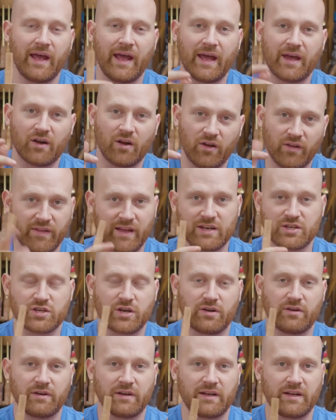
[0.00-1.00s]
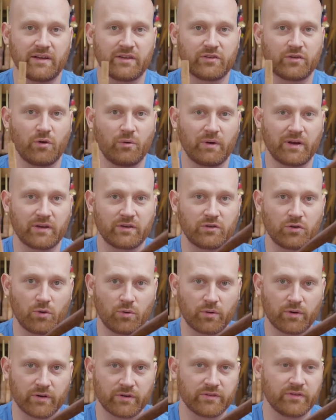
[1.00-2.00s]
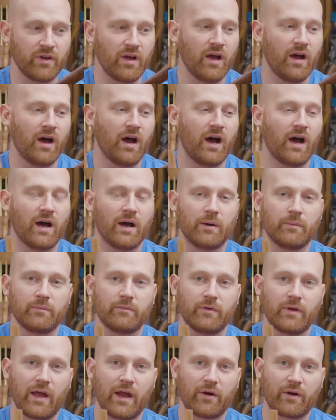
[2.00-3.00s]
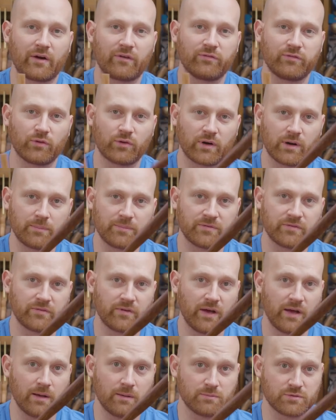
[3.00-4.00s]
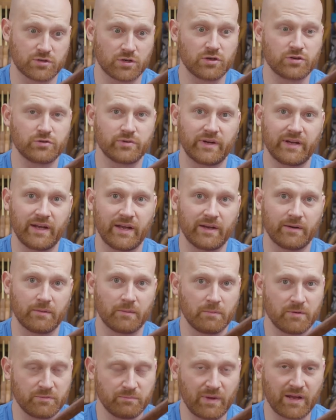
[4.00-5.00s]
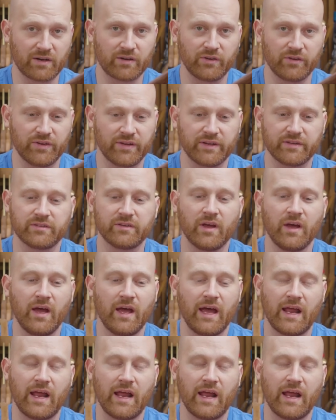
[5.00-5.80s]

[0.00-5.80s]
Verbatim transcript: and all that charity is going towards um, Eric Florip's um, surgery and his medical needs.